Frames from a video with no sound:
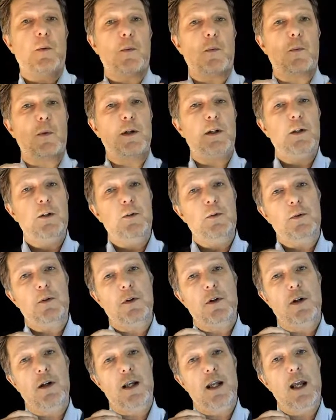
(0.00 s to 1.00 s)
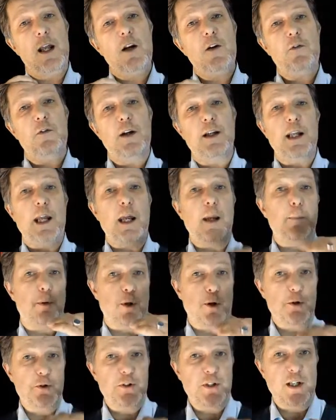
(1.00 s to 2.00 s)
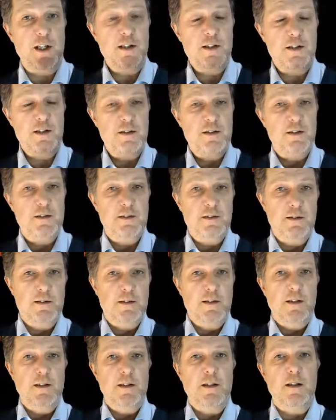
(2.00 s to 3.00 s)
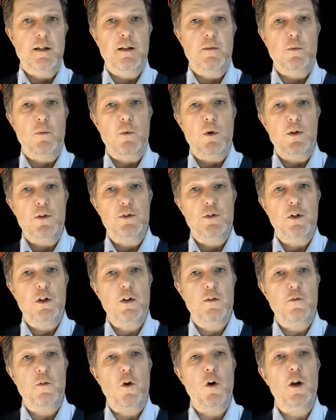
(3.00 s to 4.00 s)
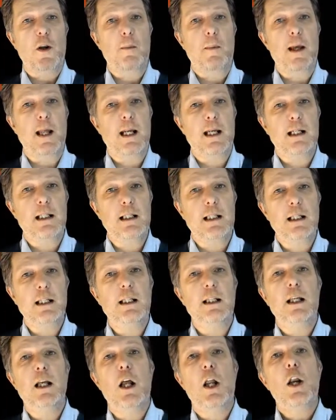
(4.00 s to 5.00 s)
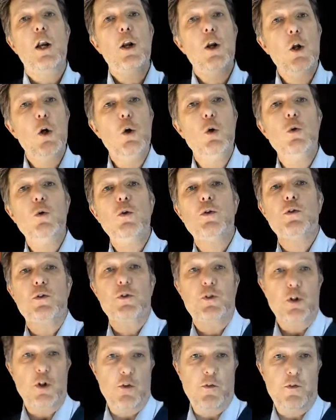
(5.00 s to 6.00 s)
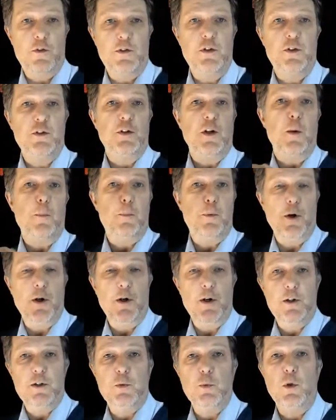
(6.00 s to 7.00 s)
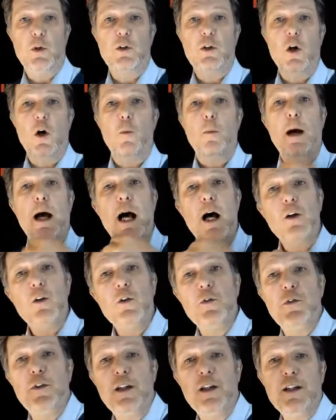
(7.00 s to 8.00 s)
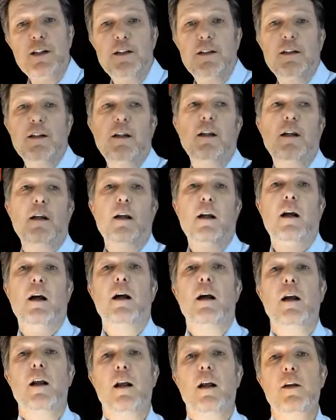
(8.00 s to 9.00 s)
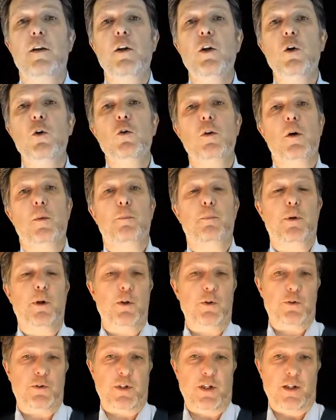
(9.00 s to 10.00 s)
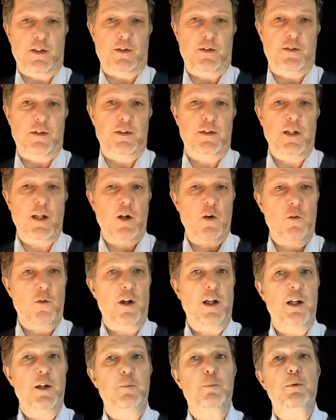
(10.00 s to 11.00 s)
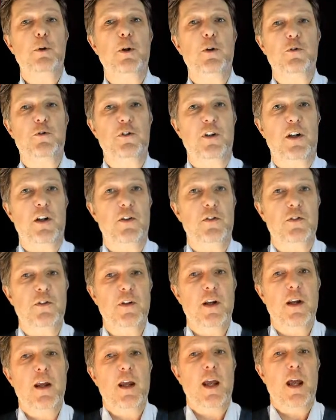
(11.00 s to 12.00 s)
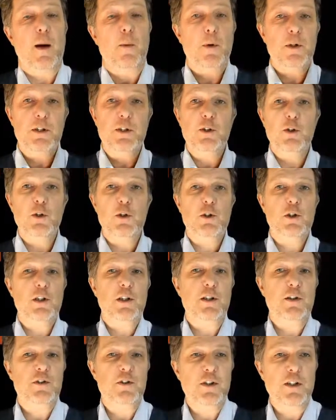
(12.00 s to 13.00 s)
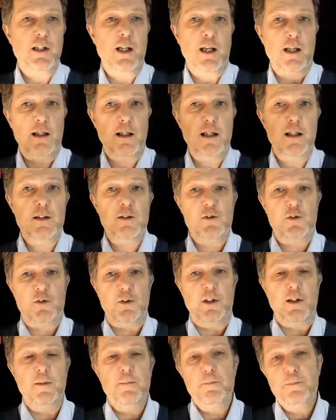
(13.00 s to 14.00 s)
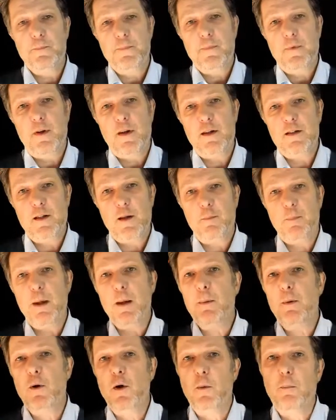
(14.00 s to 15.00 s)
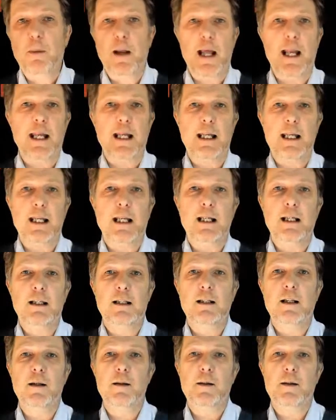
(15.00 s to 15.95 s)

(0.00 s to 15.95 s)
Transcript: when you innovate a process, well, sort of automatically new services and products will come out of this new process, this innovative process. And what you usually see in the industry is that people are panicking,